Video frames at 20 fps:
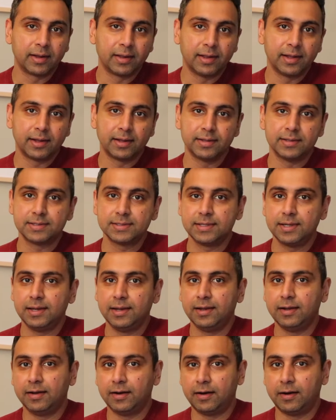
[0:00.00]
and I can
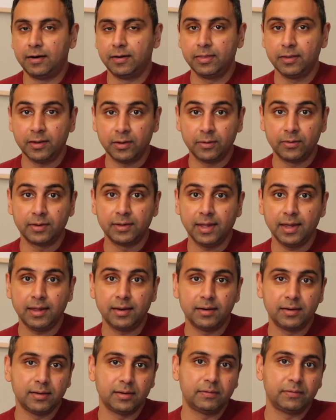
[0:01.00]
see, are they a good
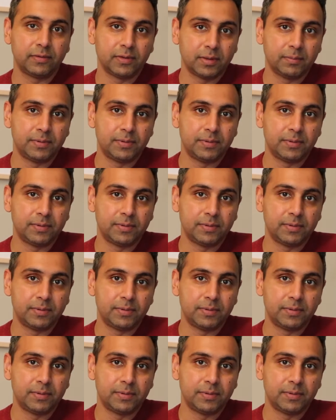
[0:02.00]
candidate for the